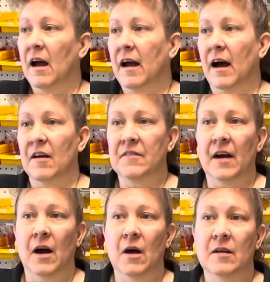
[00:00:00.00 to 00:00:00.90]
I've
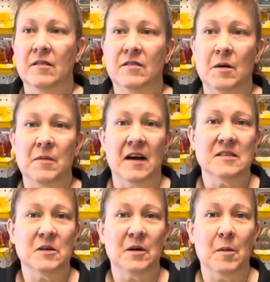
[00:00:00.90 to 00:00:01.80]
got some
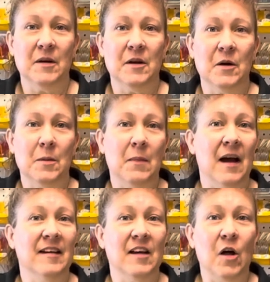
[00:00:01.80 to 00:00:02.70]
guys that'll come in here and
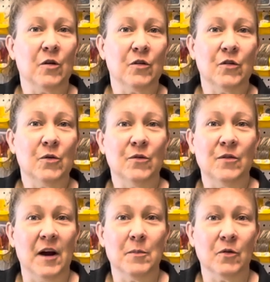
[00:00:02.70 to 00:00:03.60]
buy a dollar or two of
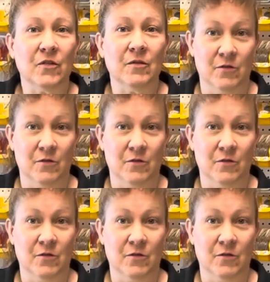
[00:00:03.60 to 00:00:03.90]
ninety percent,